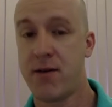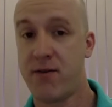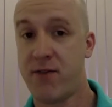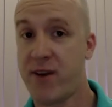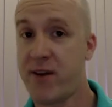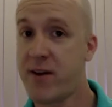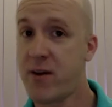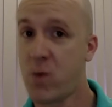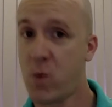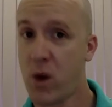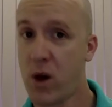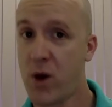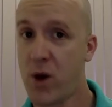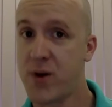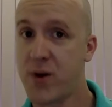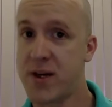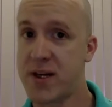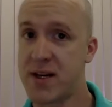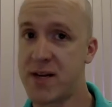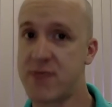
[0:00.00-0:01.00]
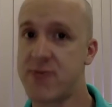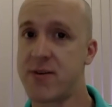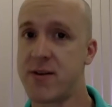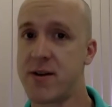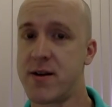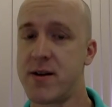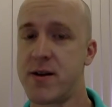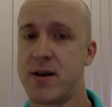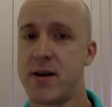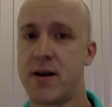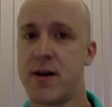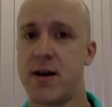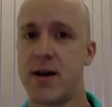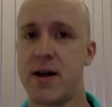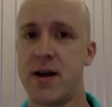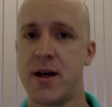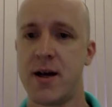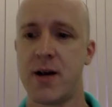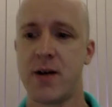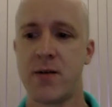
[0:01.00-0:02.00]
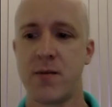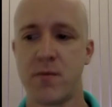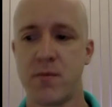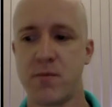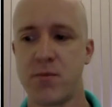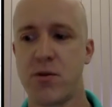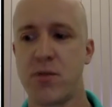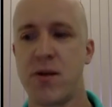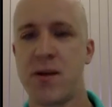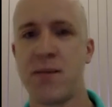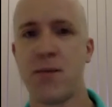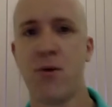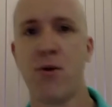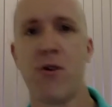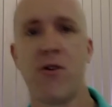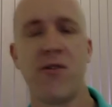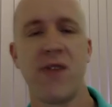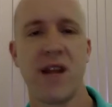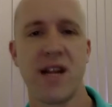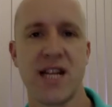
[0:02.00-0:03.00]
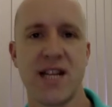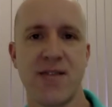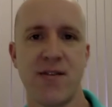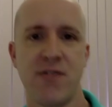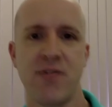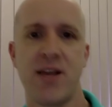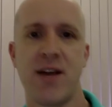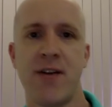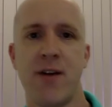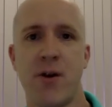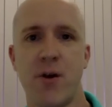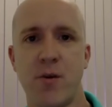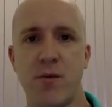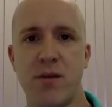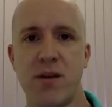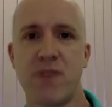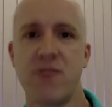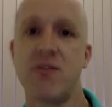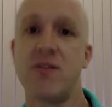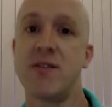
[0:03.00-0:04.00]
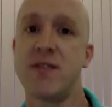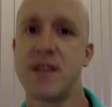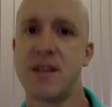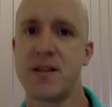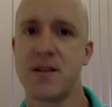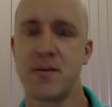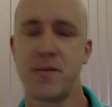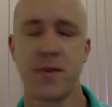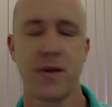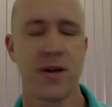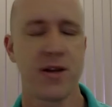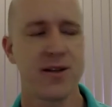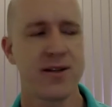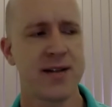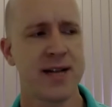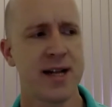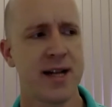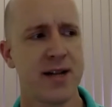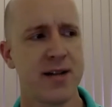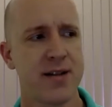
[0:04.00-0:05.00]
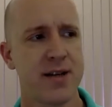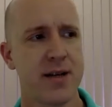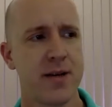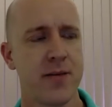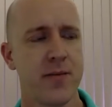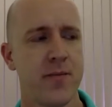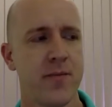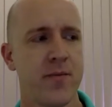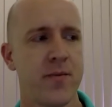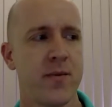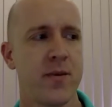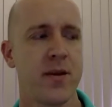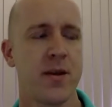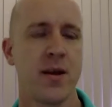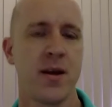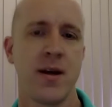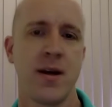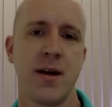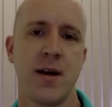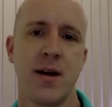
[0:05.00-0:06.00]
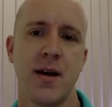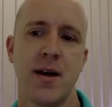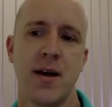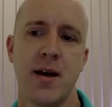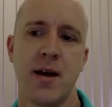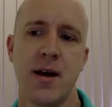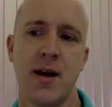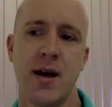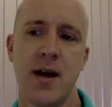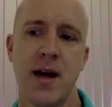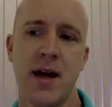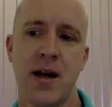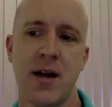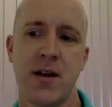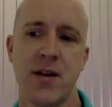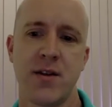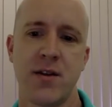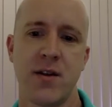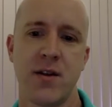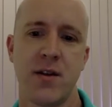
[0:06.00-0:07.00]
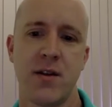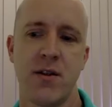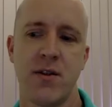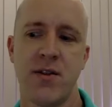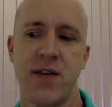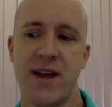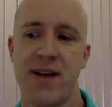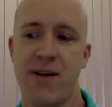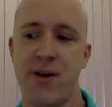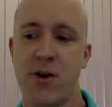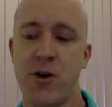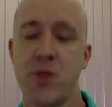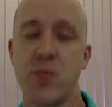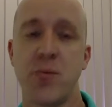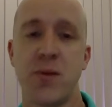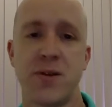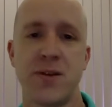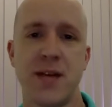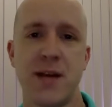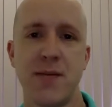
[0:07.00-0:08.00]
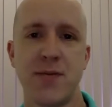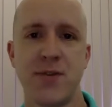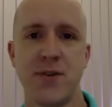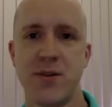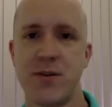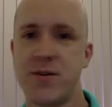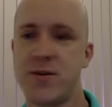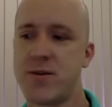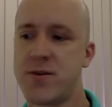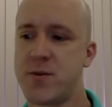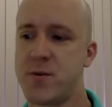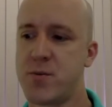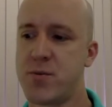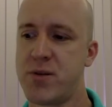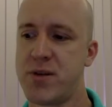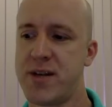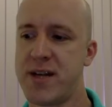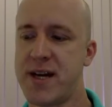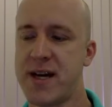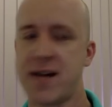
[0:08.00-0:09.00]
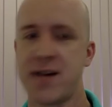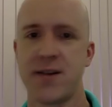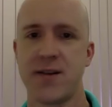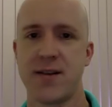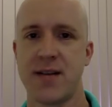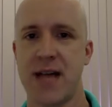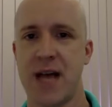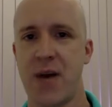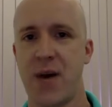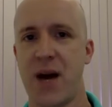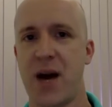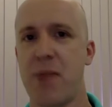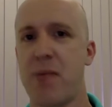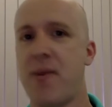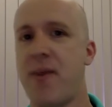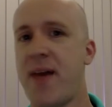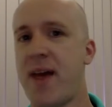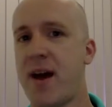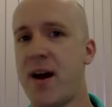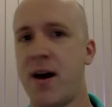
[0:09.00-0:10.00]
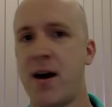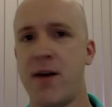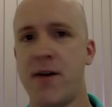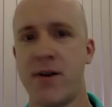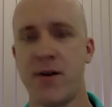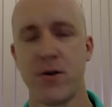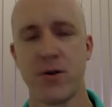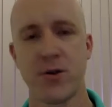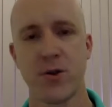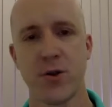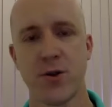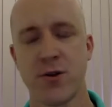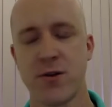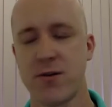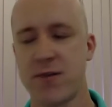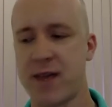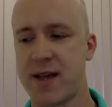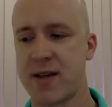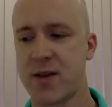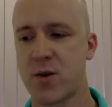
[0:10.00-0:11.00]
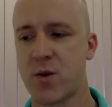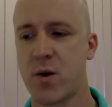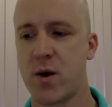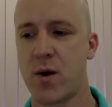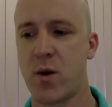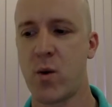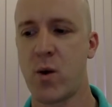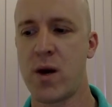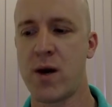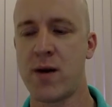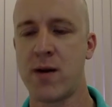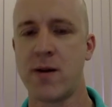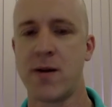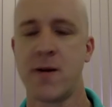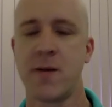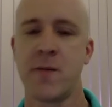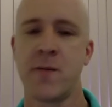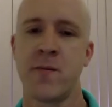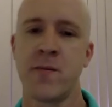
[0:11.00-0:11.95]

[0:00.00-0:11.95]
very wildly different uh, and probably more reflective of their own preferences and personality. And their own perceptions predicts how happy they are and all sorts of things quite well.